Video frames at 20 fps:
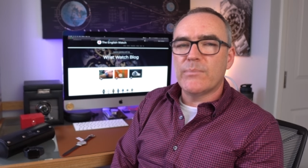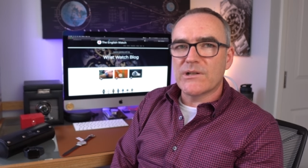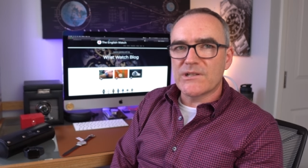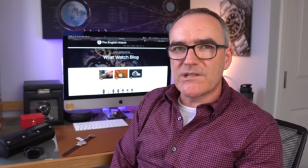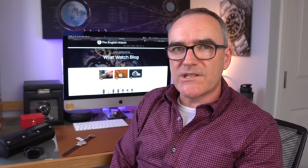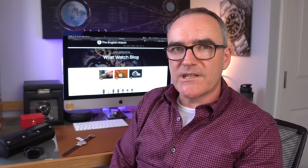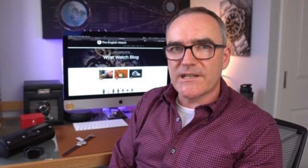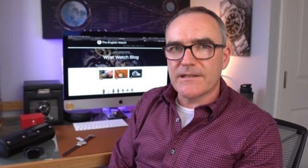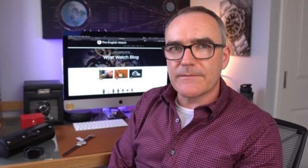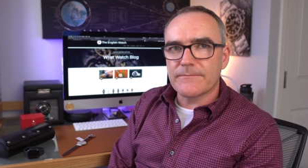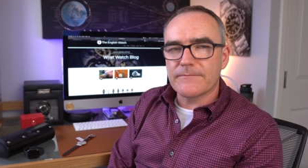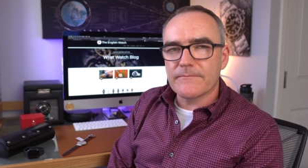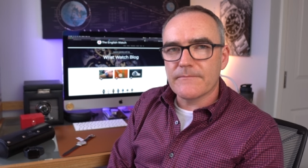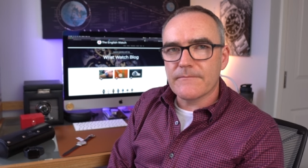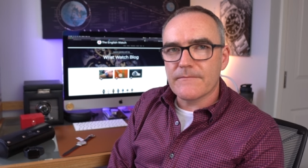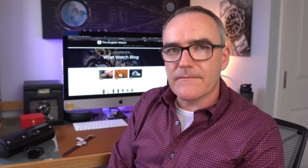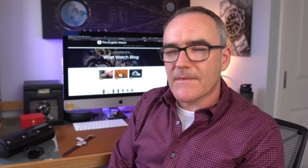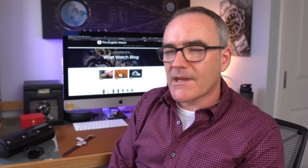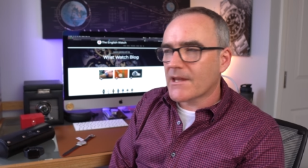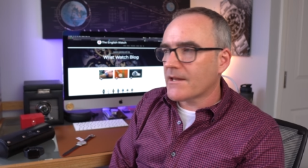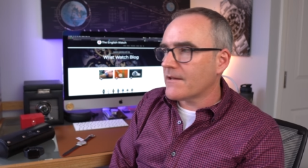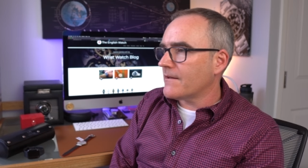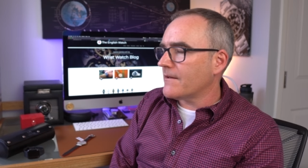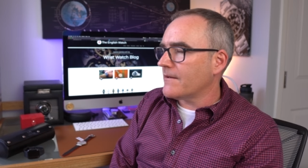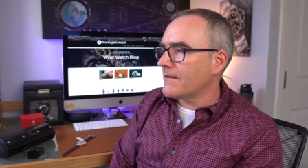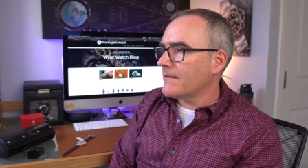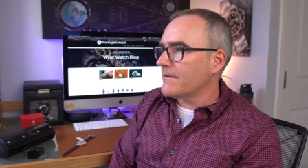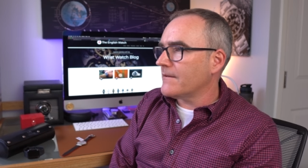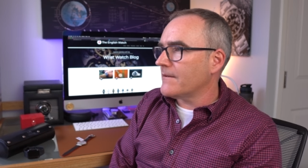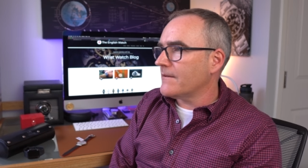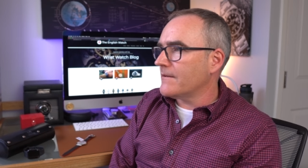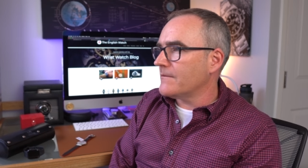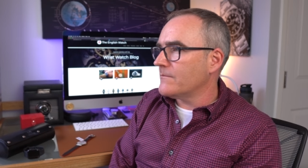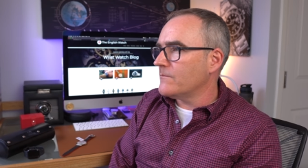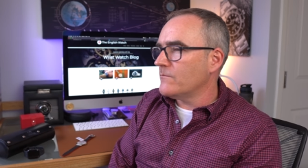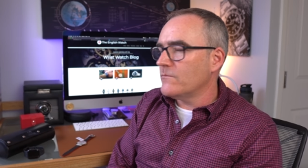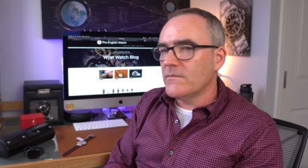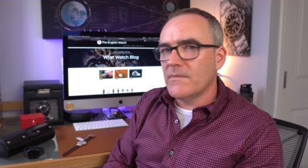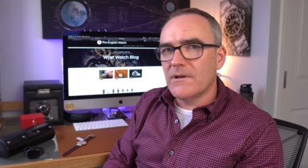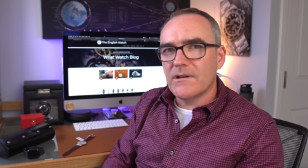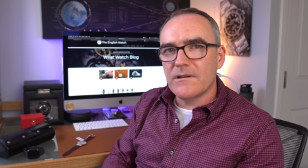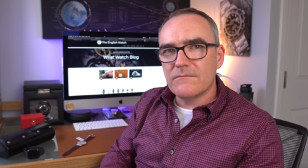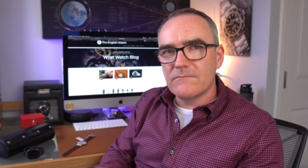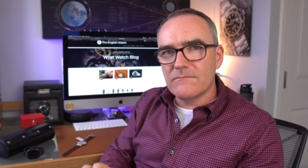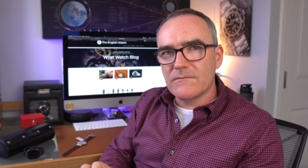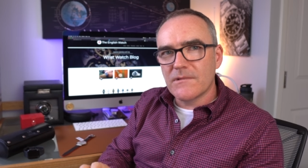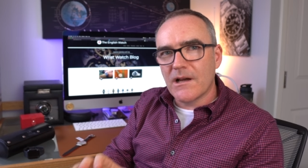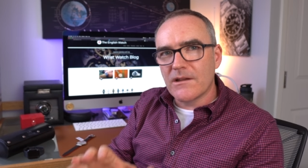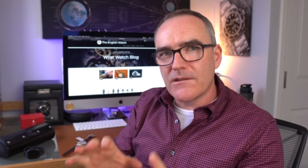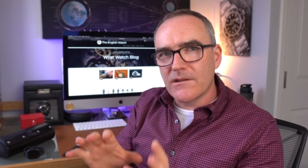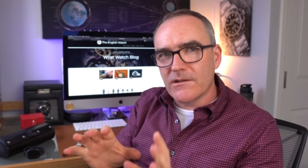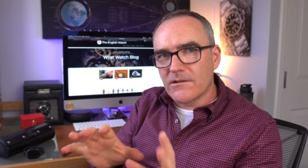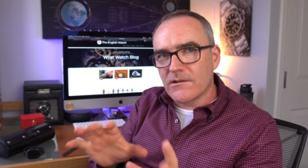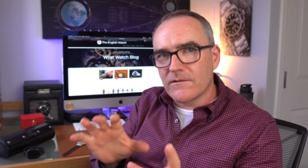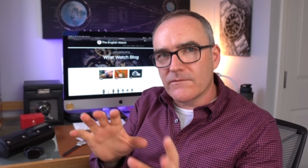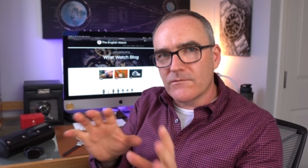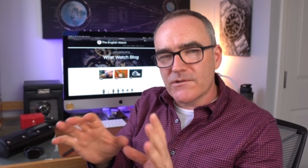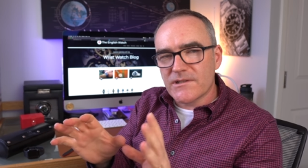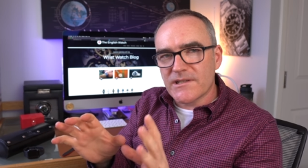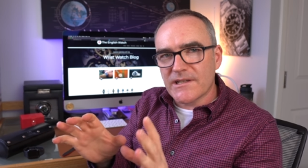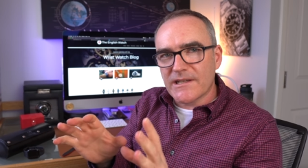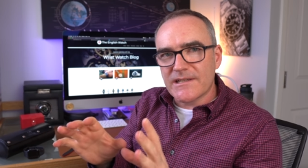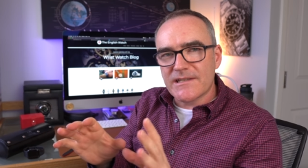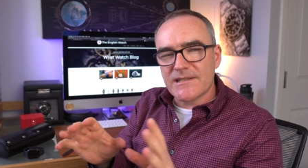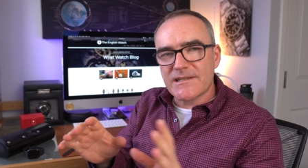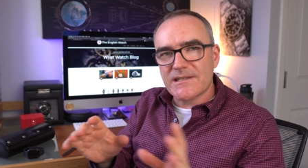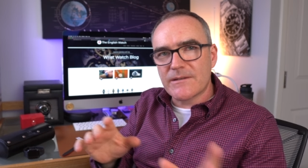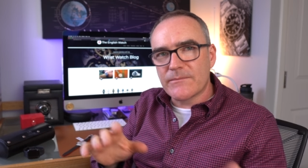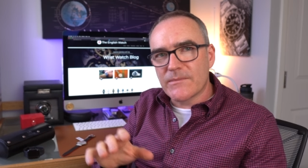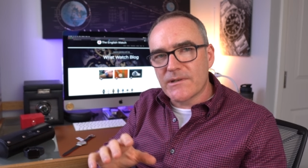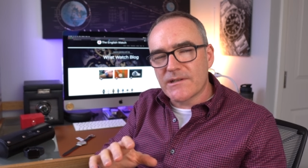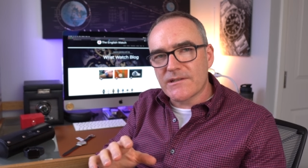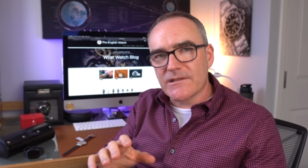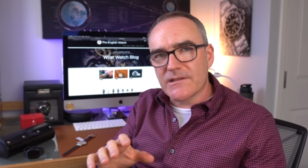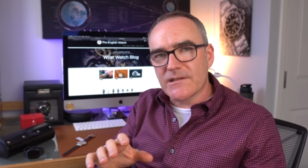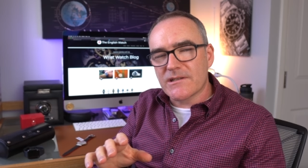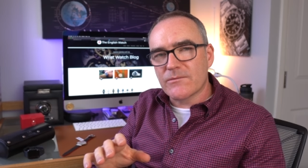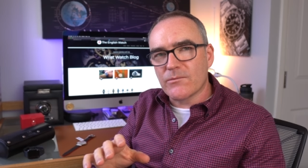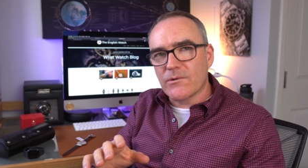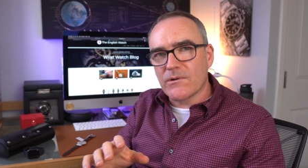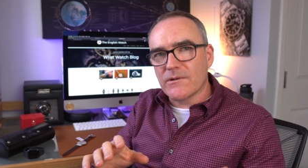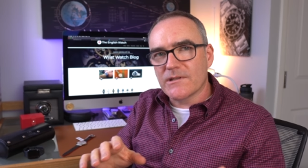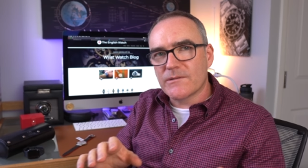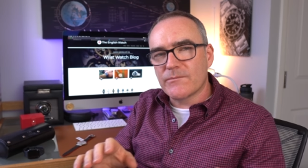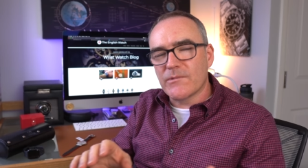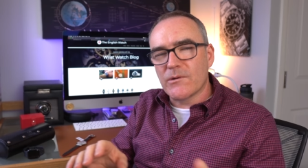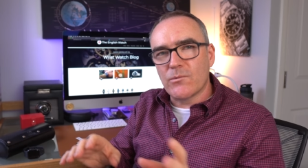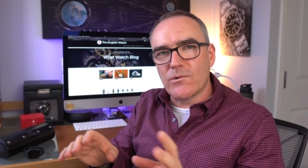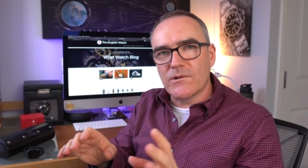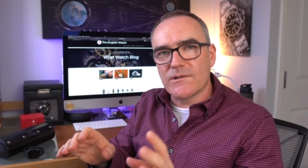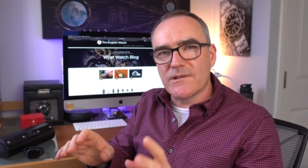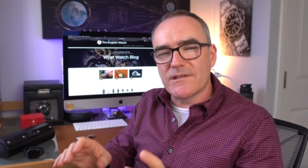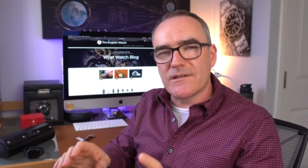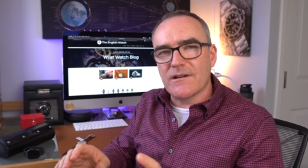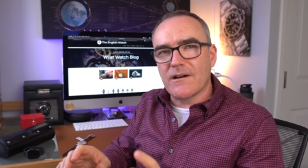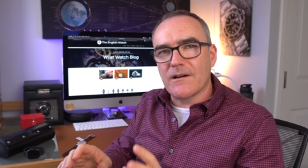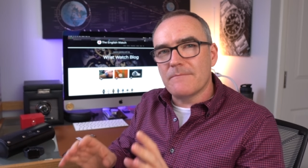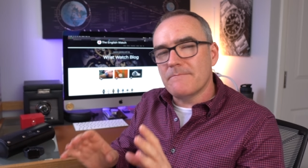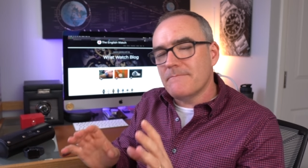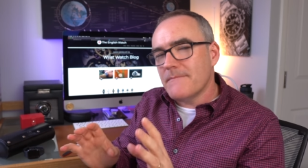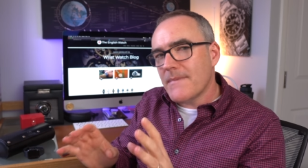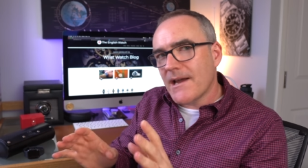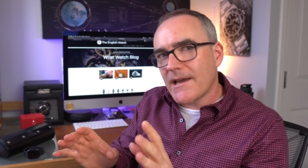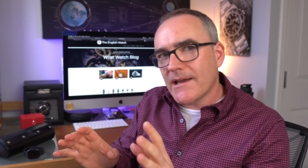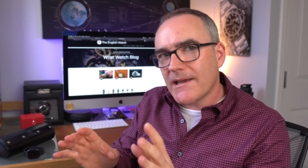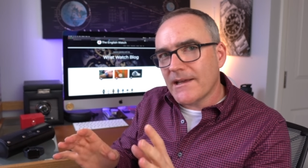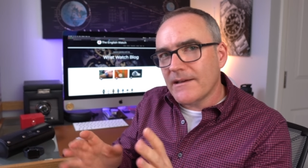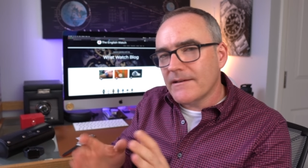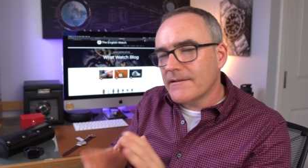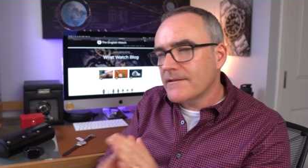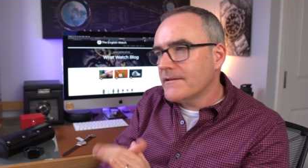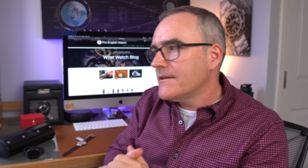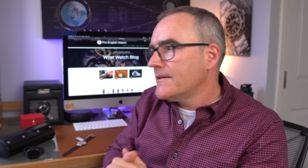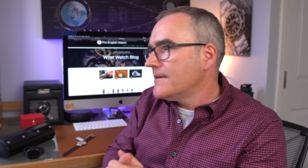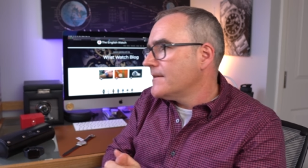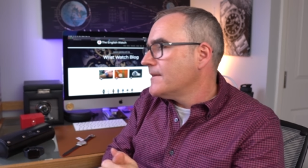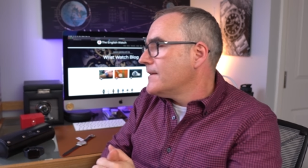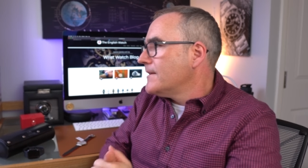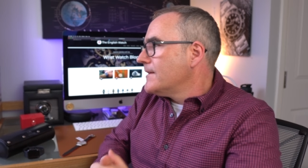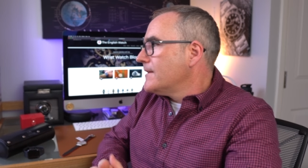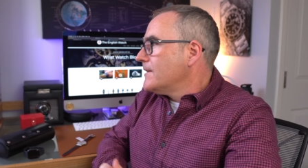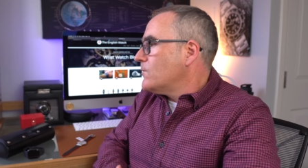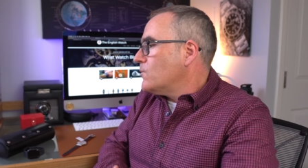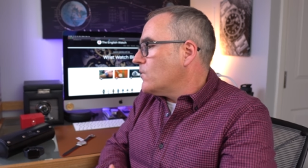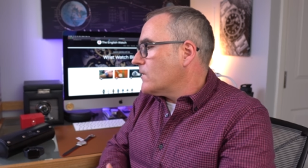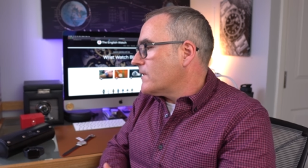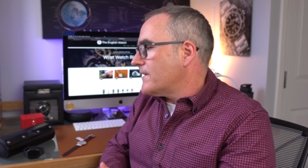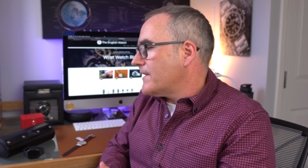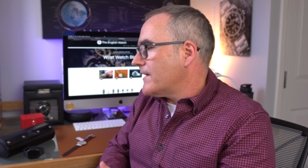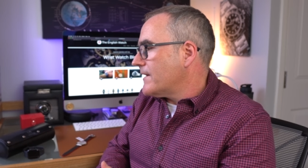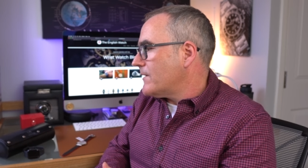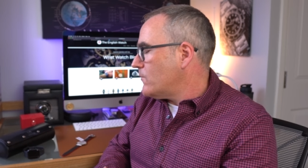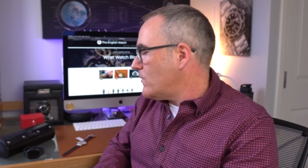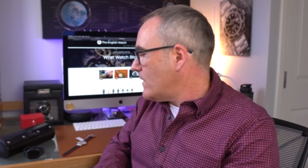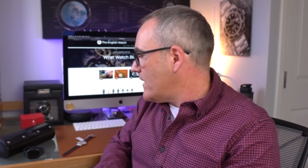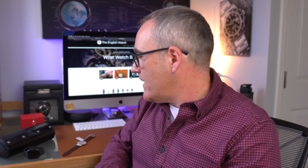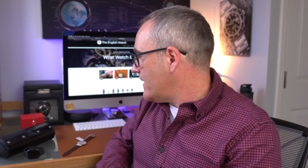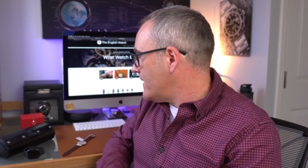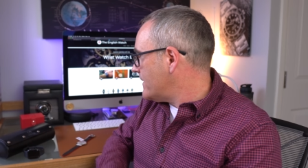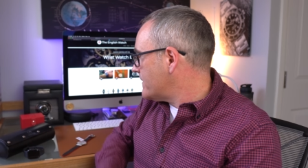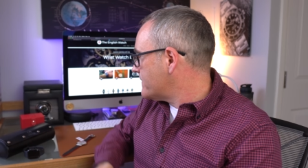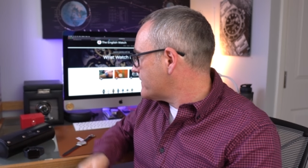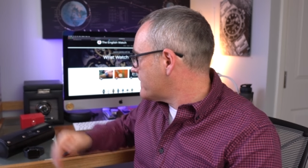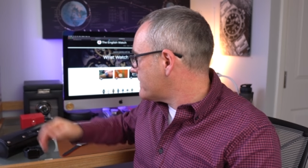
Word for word: budget, uh, other novelties similar to the Swatch, but ones that I may one day wear.